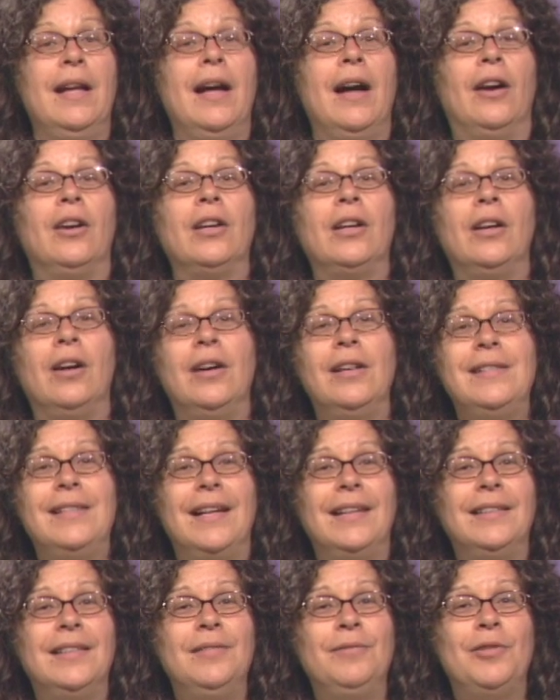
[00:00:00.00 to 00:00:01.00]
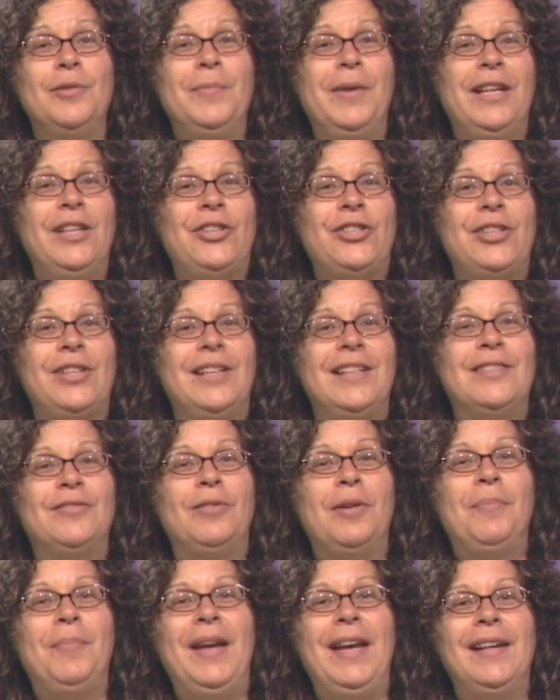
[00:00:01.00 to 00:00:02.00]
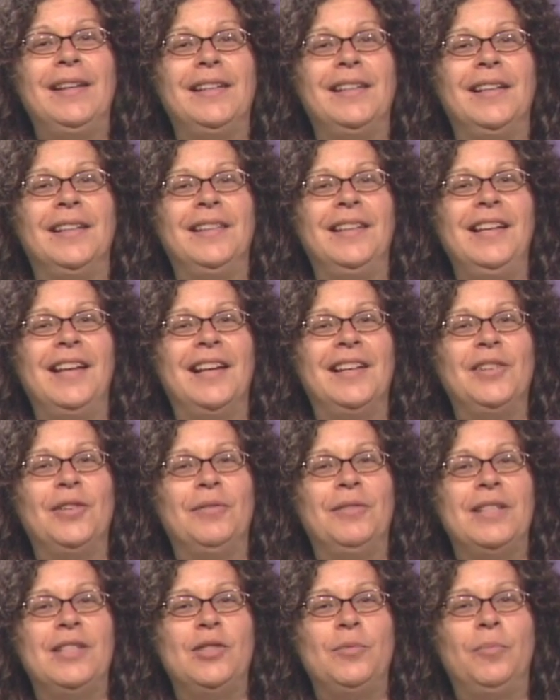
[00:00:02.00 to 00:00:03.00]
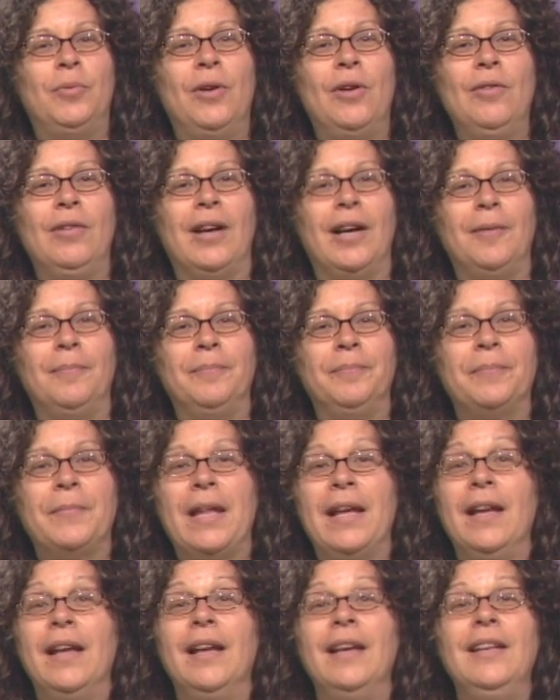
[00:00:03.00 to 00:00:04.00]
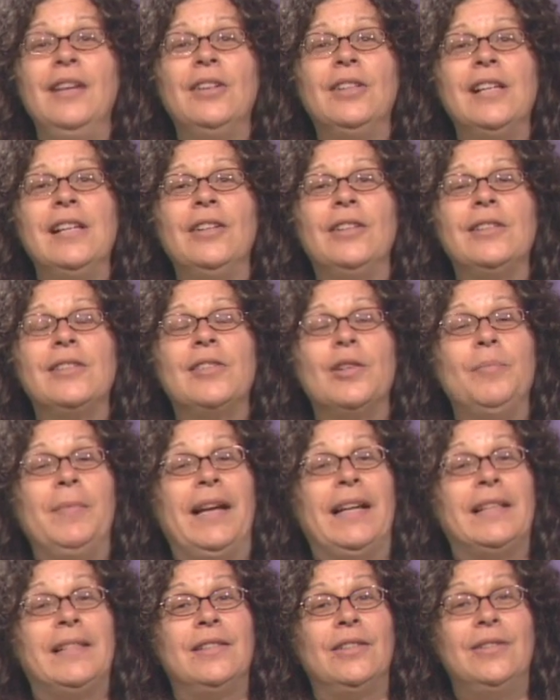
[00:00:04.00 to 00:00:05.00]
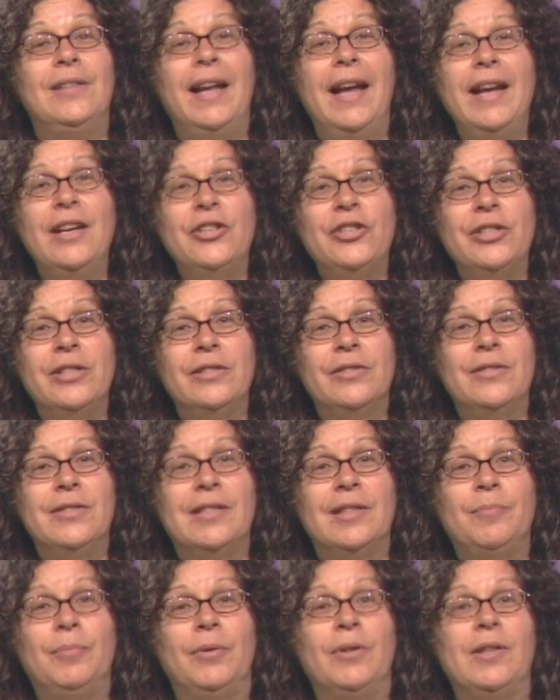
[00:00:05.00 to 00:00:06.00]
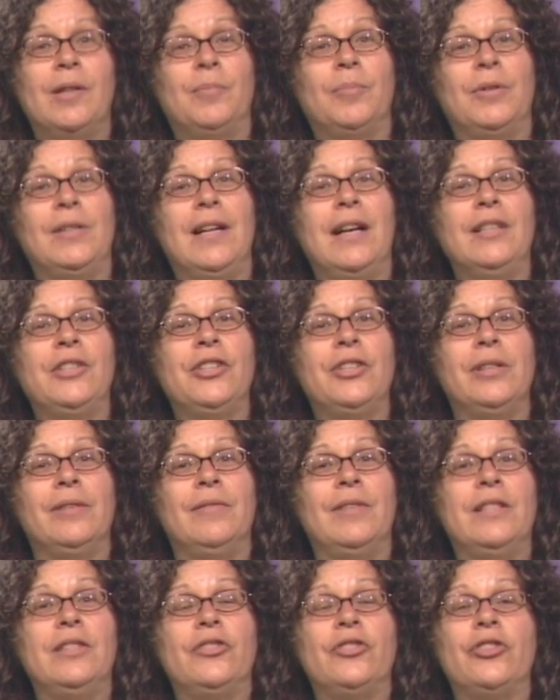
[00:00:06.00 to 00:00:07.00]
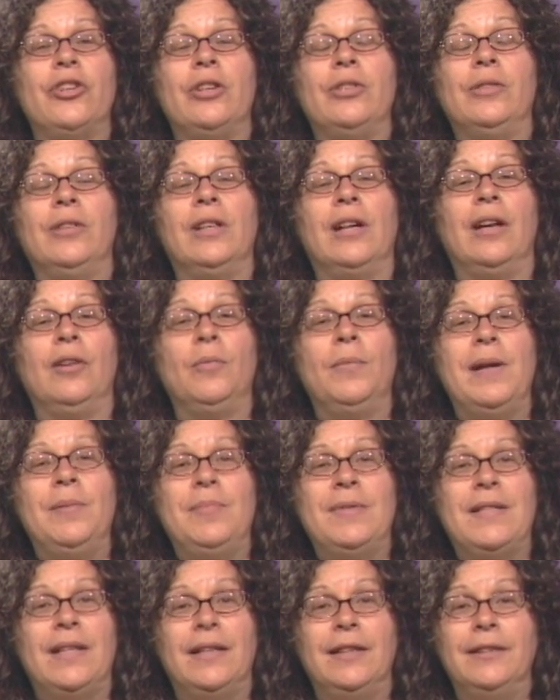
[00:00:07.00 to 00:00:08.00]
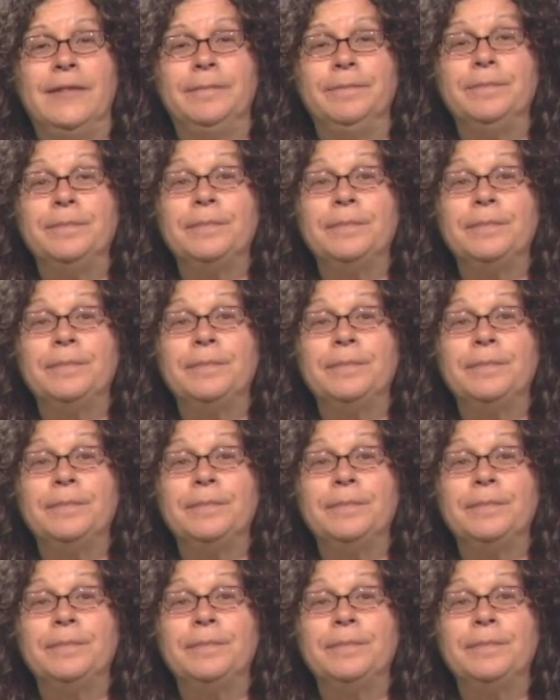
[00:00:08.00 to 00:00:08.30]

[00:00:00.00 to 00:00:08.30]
Our contact information is repeated at the end of this program. You can also make a donation to support the production of this show on our website.